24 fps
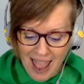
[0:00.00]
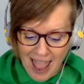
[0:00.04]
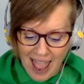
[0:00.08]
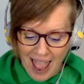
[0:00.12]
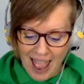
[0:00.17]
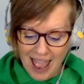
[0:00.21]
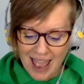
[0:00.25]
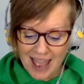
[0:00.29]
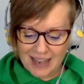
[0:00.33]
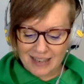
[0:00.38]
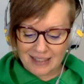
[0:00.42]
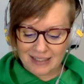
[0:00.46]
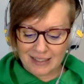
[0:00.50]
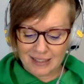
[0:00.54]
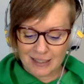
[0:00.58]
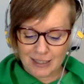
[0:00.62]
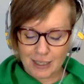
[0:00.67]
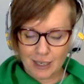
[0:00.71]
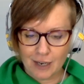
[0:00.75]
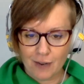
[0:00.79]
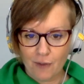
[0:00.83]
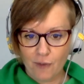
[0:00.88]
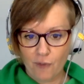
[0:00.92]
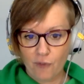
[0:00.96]
and
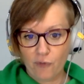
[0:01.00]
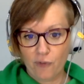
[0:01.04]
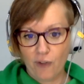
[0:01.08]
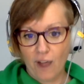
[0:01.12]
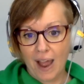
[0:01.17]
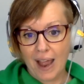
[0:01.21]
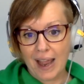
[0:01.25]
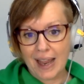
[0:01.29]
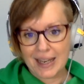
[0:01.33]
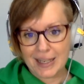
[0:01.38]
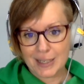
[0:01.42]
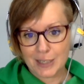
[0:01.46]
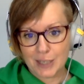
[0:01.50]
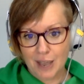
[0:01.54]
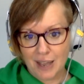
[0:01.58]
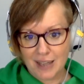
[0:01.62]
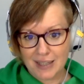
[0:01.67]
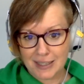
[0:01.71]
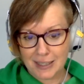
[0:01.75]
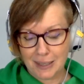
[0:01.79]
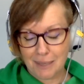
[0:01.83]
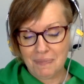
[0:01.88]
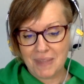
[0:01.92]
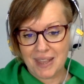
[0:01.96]
find
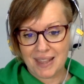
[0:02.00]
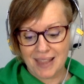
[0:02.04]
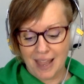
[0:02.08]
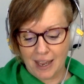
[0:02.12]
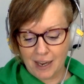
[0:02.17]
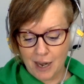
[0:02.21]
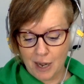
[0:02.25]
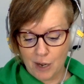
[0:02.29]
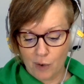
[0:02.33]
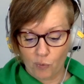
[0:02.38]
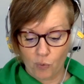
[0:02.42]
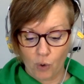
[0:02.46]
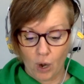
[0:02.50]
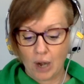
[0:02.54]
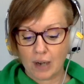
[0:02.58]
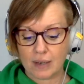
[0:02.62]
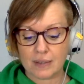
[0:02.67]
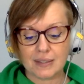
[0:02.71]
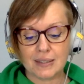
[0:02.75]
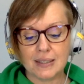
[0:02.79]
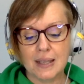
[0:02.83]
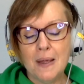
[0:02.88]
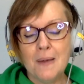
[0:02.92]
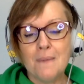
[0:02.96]
something that kind of
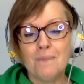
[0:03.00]
works.